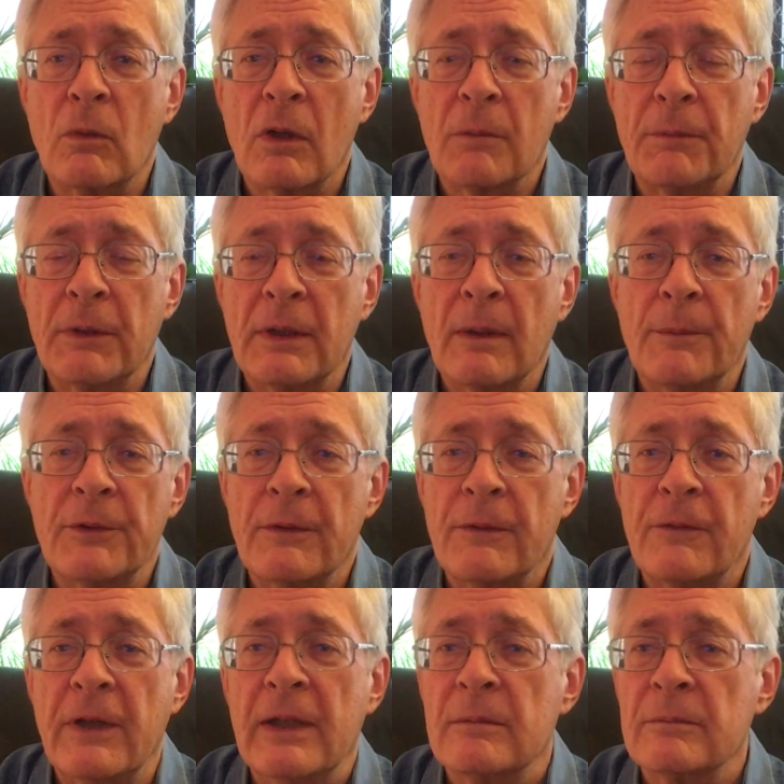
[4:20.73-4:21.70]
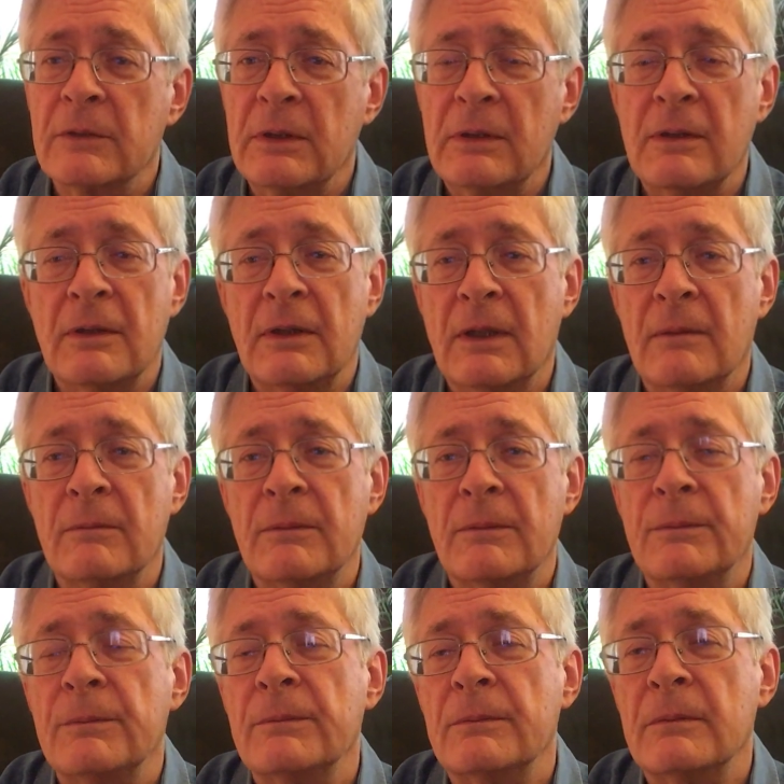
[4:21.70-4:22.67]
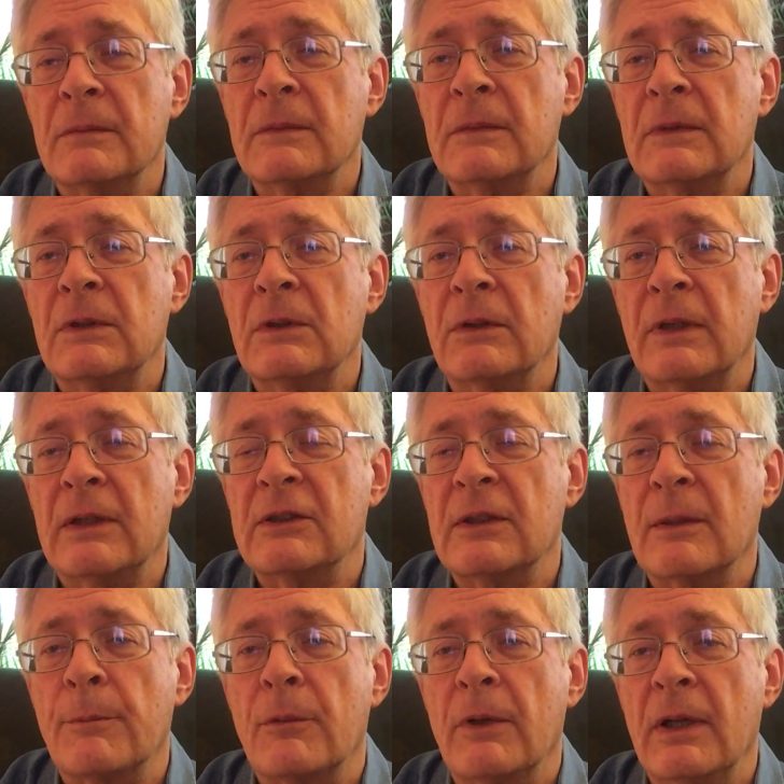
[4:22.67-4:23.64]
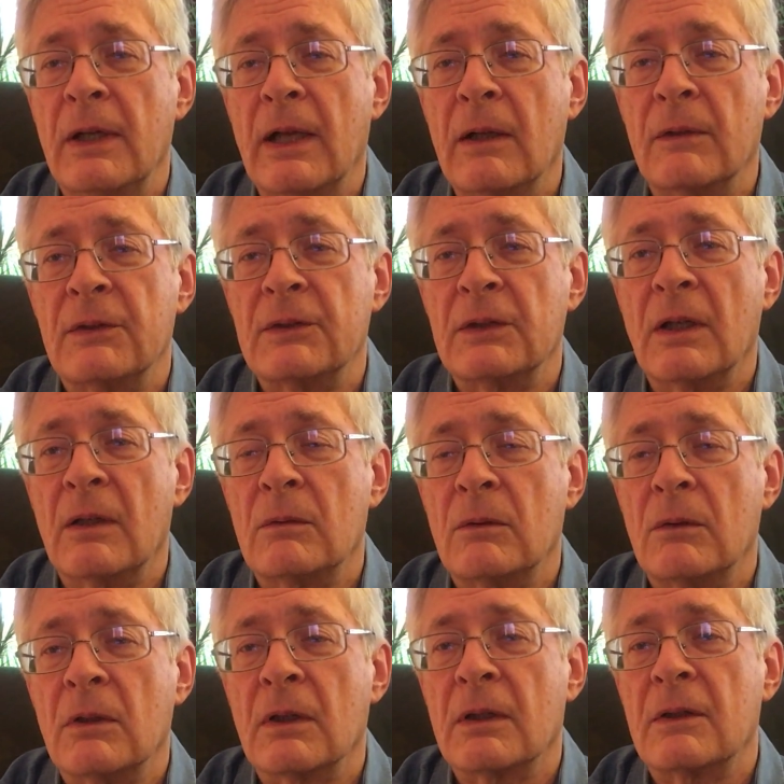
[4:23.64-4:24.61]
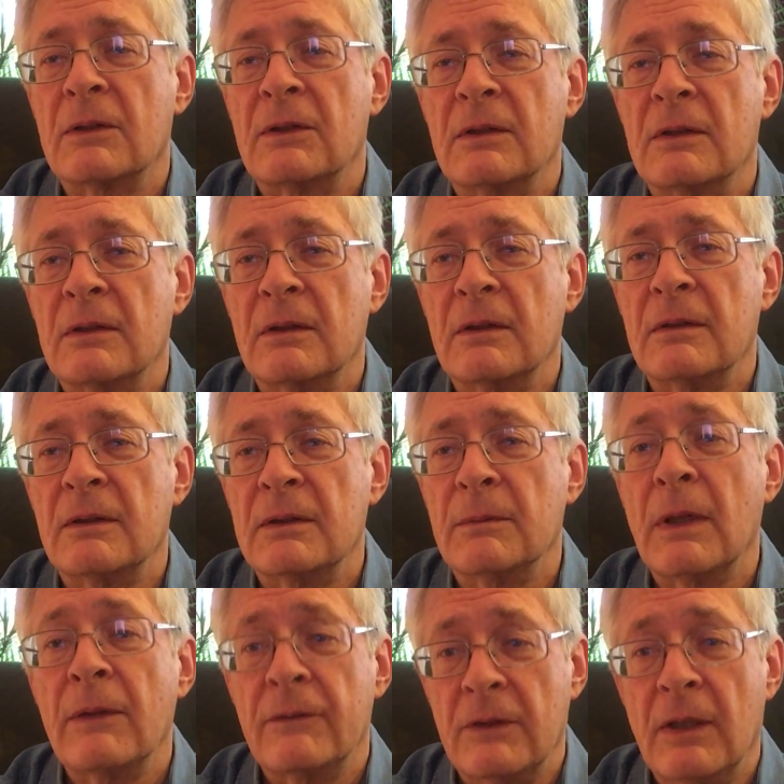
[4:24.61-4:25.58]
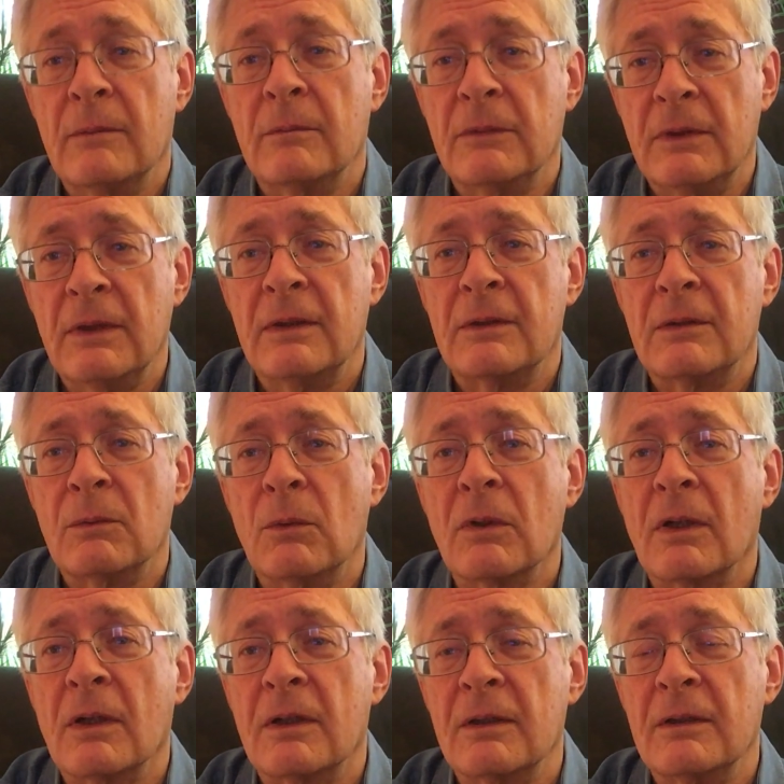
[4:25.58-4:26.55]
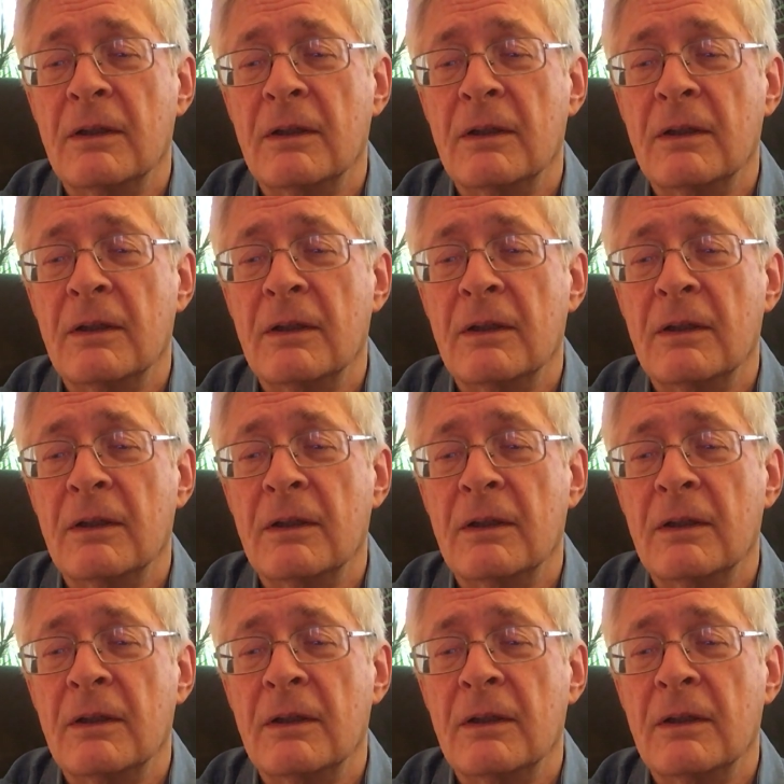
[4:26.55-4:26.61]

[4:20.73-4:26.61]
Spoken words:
Work becomes a family to them until they separate out. It's not work. It's not family. It's work.